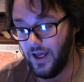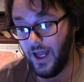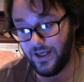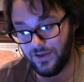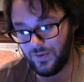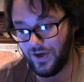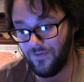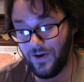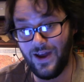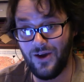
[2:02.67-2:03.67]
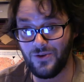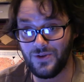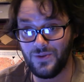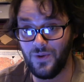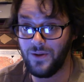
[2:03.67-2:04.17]
And guess what I found out?
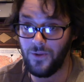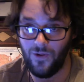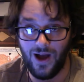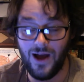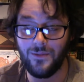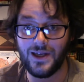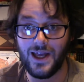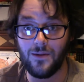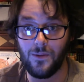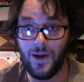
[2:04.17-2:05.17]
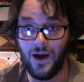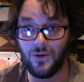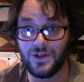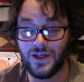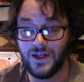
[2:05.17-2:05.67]
When Muhammad came
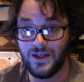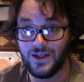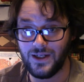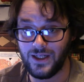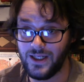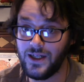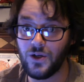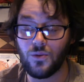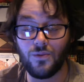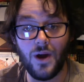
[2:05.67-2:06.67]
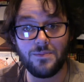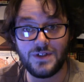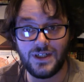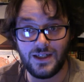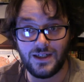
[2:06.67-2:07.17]
about, he
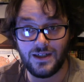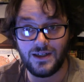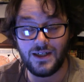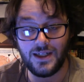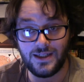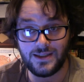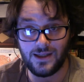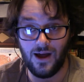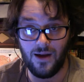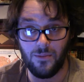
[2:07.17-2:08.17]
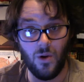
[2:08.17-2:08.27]
corrupted Islam.